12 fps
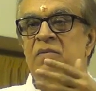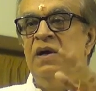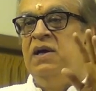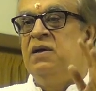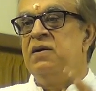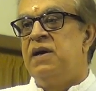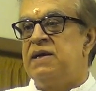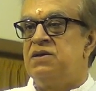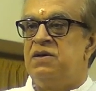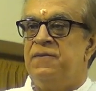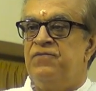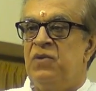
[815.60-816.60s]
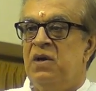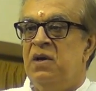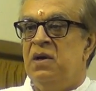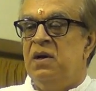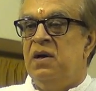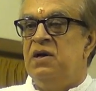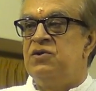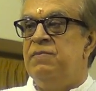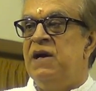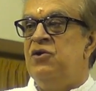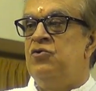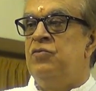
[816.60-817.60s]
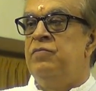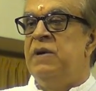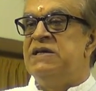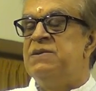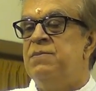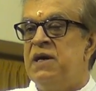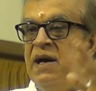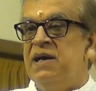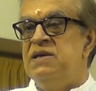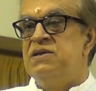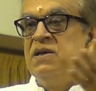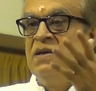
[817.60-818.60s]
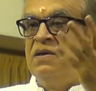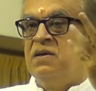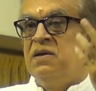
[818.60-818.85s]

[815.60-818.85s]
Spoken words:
Incorrect. It's meant to mesmerize and